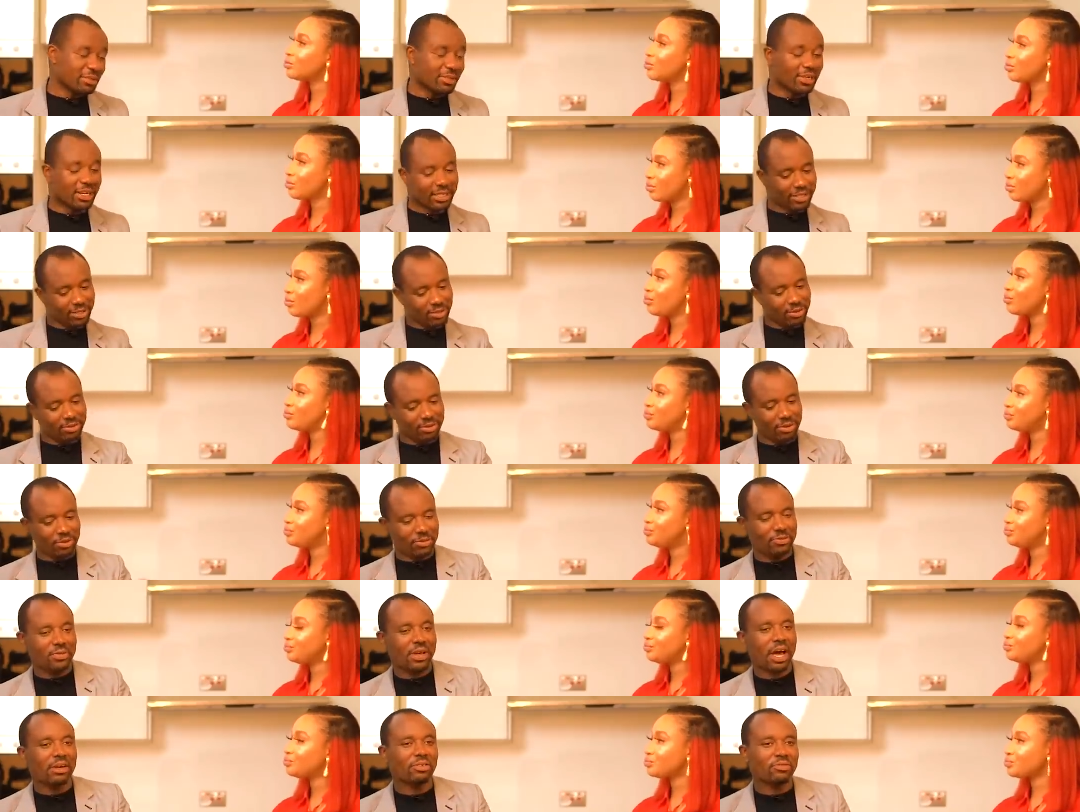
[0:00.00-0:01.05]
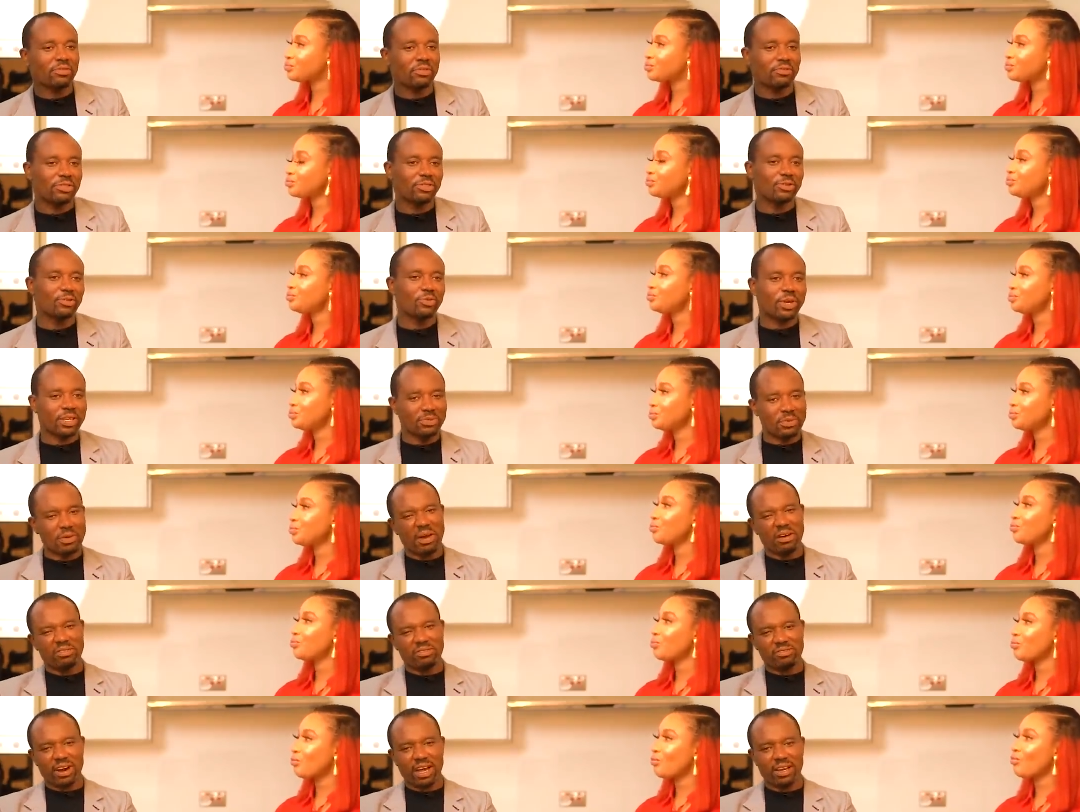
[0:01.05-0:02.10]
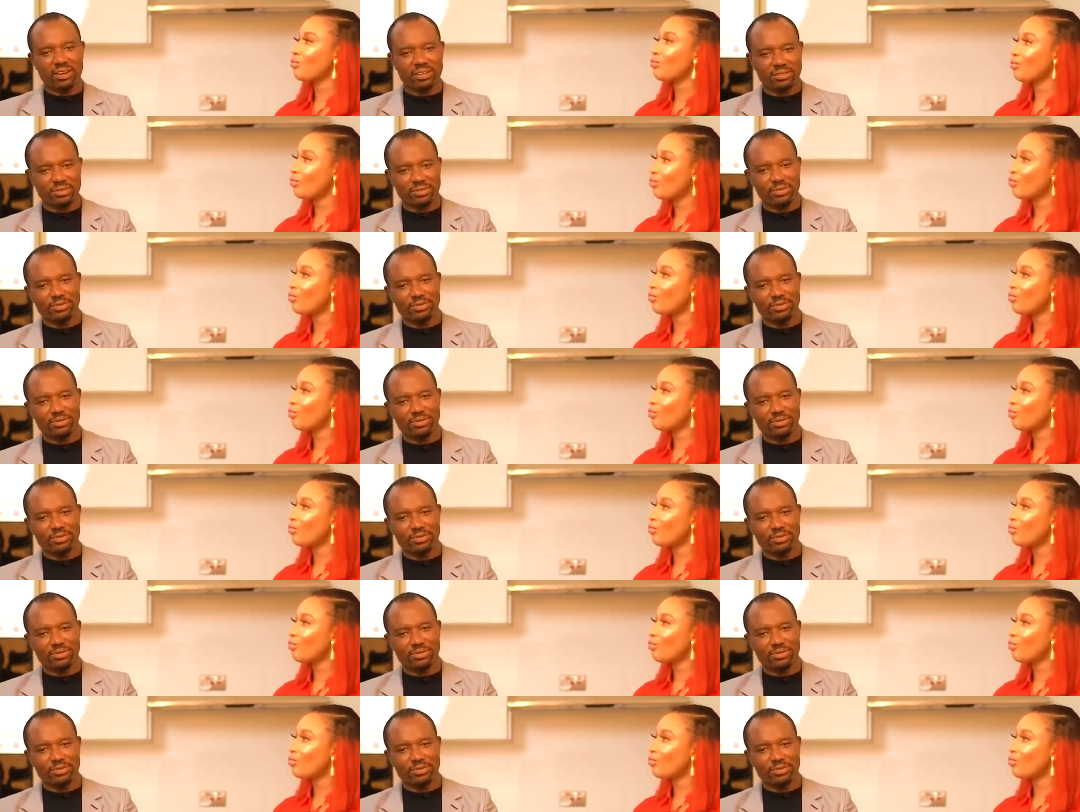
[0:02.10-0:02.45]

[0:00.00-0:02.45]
Speaker 1: a, like so. So after fifty two weeks, maybe I've tried